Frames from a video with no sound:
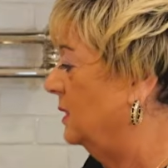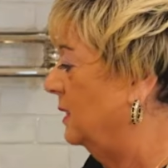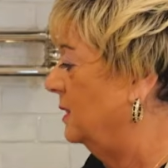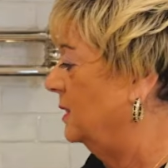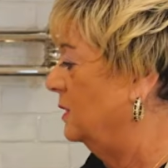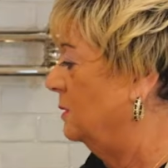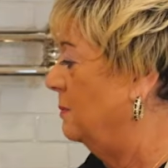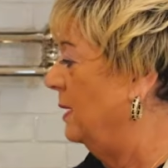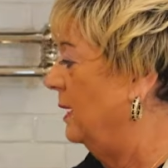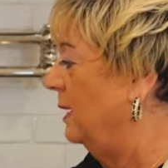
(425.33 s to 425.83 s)
that
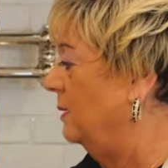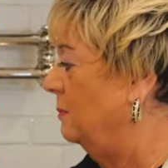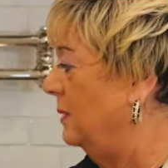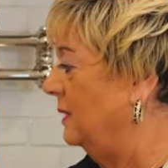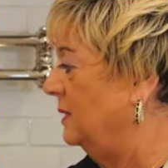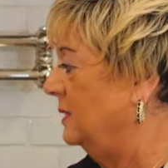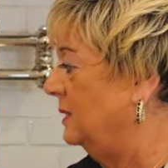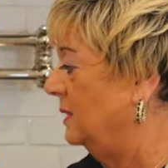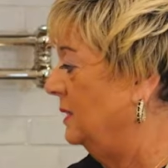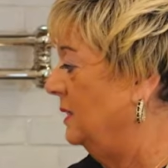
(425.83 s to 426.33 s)
is made,
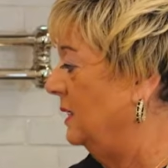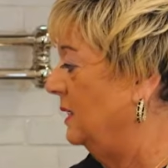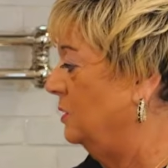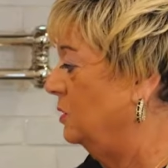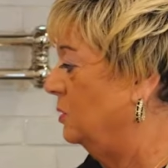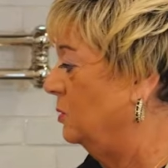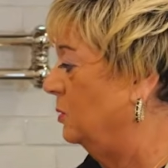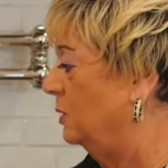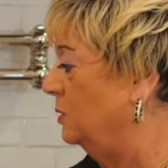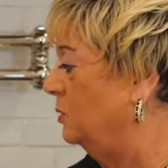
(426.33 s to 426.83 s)
my Sunday
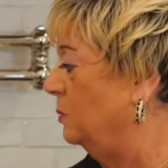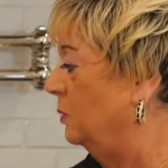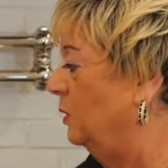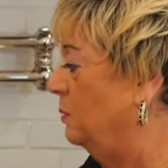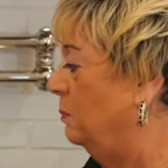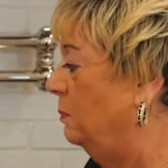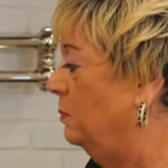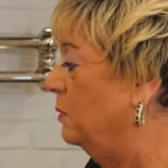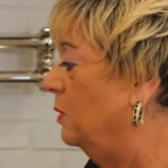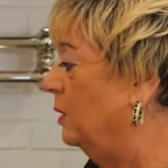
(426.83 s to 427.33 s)
sauce with
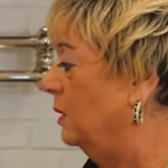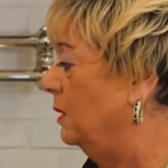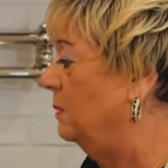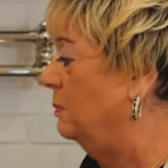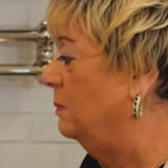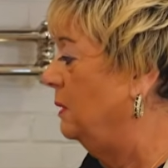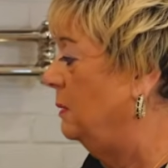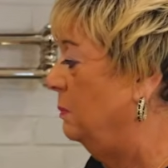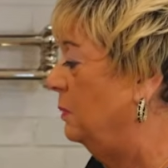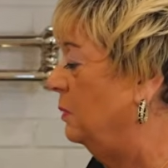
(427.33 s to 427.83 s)
the pork, the
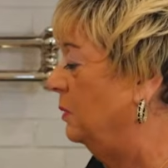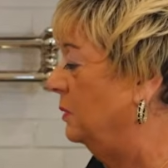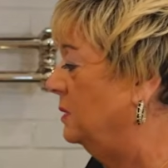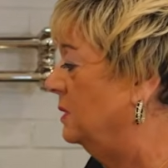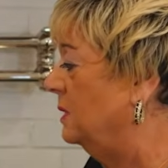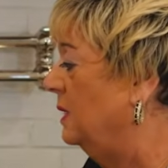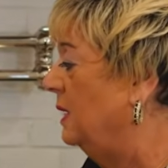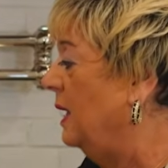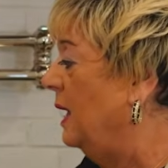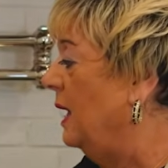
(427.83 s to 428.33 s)

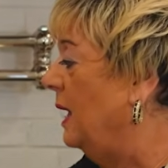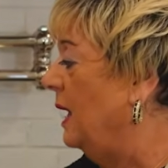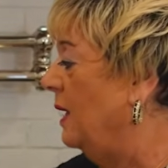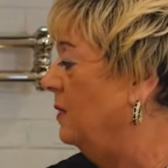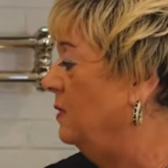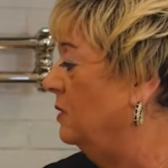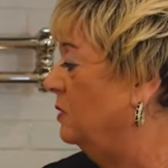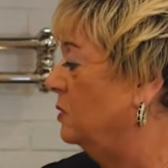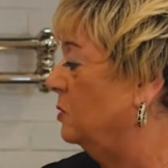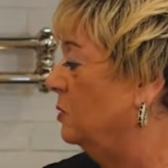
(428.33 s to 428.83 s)
meatballs,
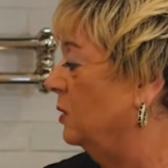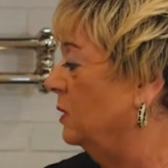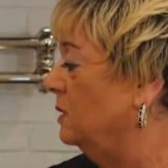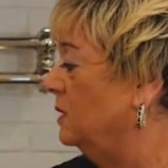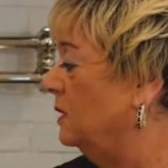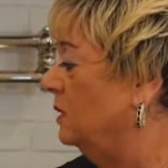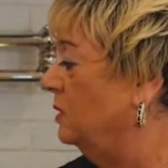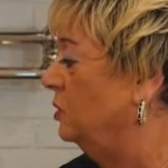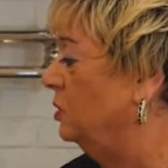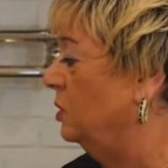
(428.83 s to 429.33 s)
and the
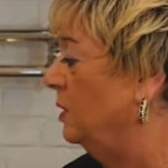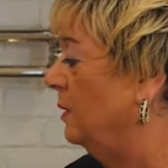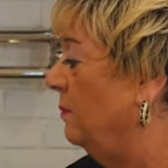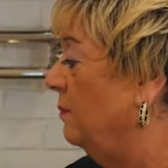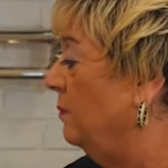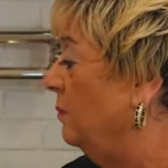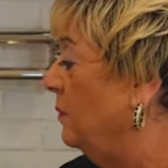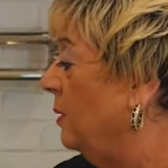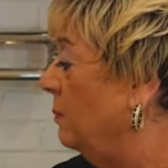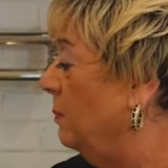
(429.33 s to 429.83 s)
sausage.
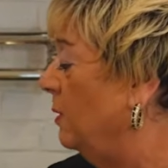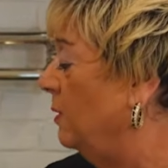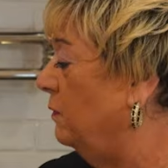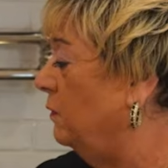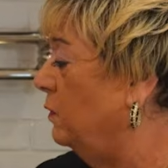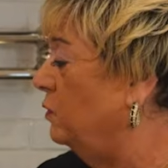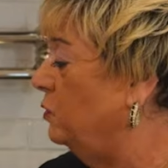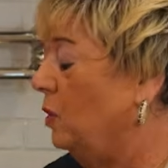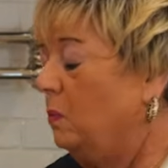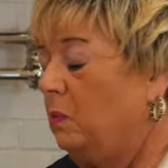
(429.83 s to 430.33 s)
But
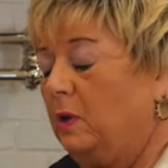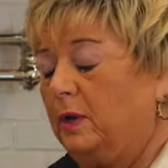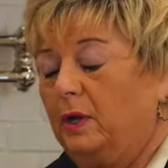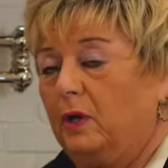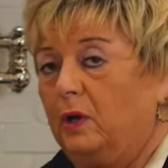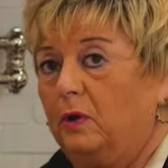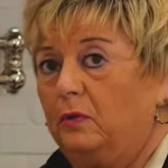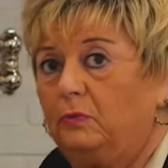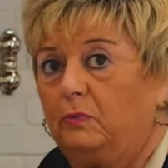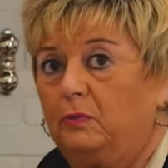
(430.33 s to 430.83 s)
if you don't want to
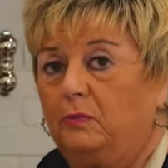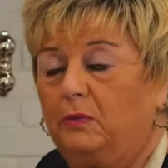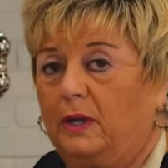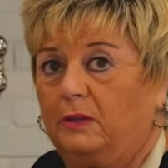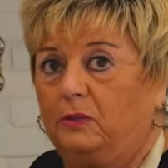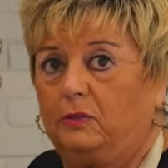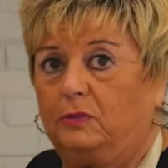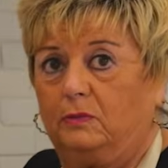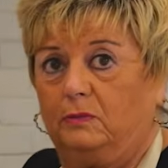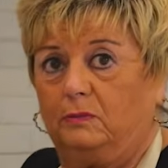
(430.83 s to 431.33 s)
go through
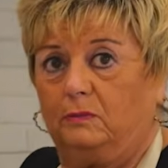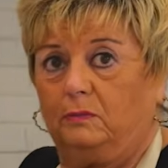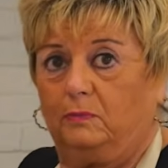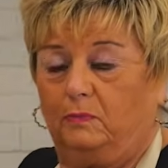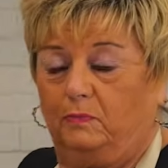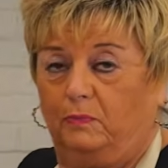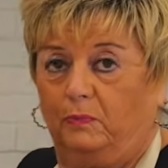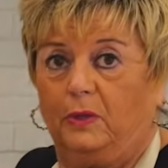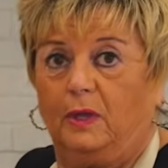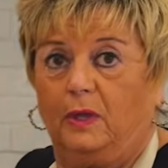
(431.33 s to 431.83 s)
that
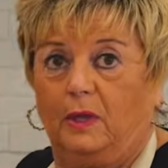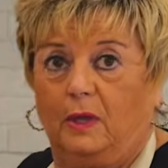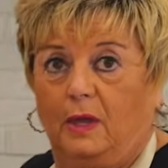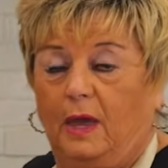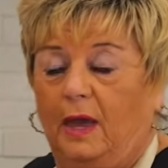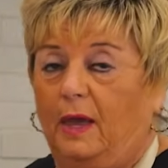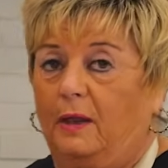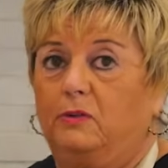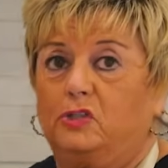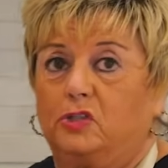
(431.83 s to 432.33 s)

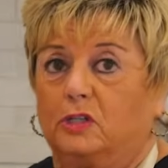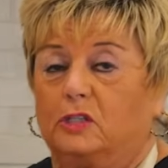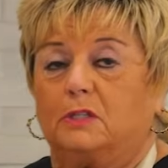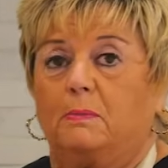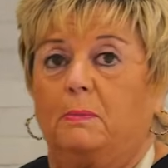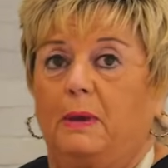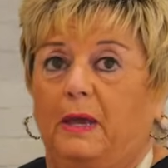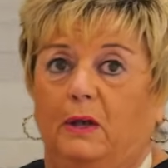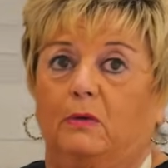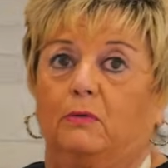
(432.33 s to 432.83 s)
and
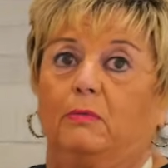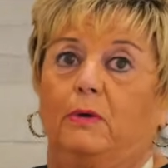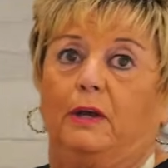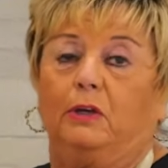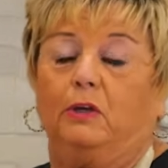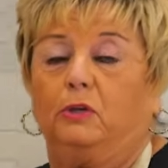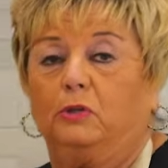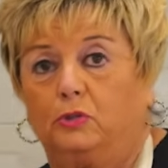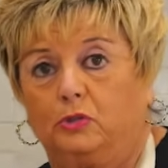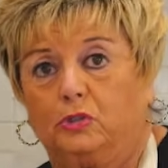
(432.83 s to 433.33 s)
just make a
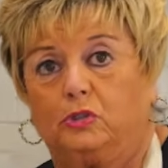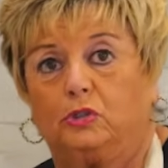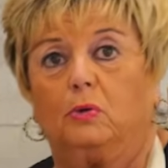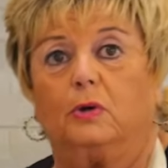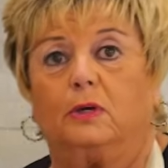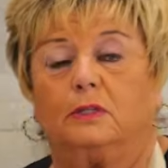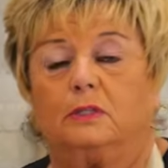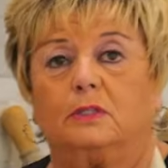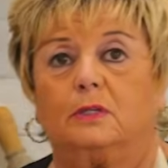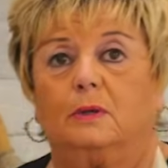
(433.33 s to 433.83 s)
regular
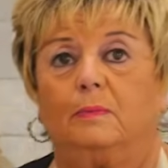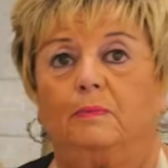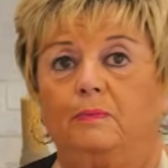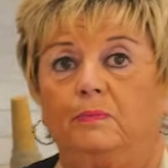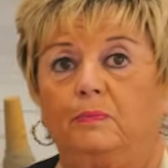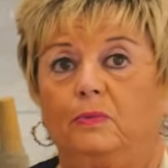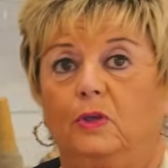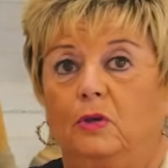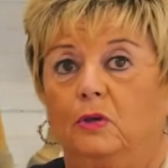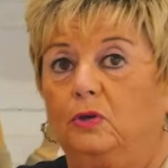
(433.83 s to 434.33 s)
sauce,
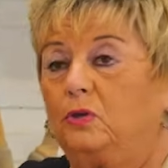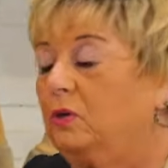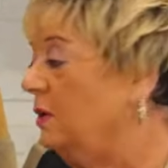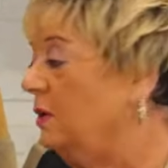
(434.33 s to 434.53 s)
you